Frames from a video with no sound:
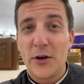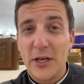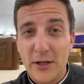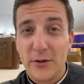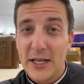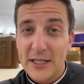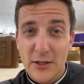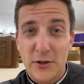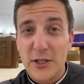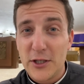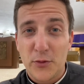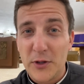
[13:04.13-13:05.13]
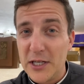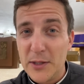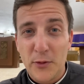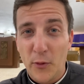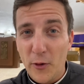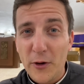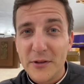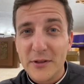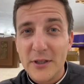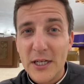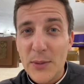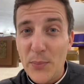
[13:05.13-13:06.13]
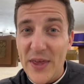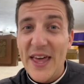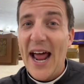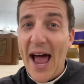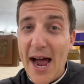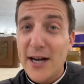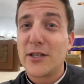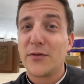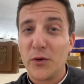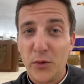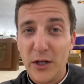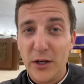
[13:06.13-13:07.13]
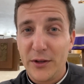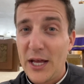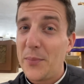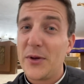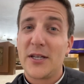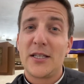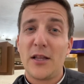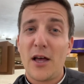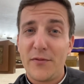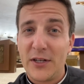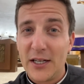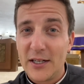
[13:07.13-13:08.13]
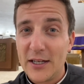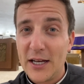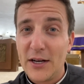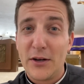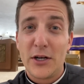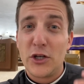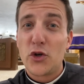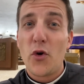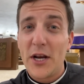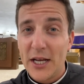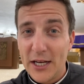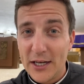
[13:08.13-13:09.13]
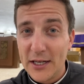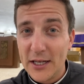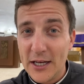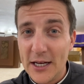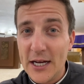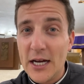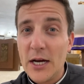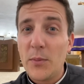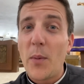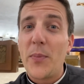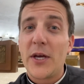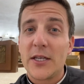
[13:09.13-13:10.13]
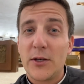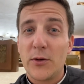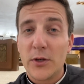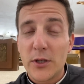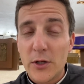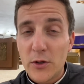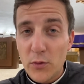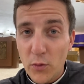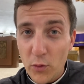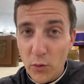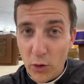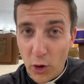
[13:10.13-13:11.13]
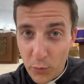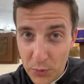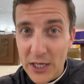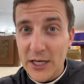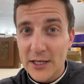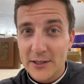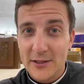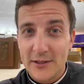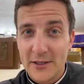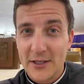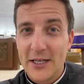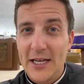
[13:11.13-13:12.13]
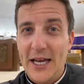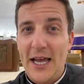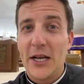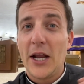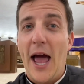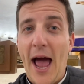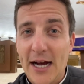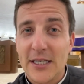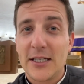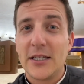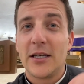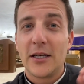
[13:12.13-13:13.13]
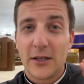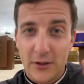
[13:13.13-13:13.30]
Jesus redeemed the world, by that act of the will, not because he loved it and enjoyed it, but because he was obedient and acting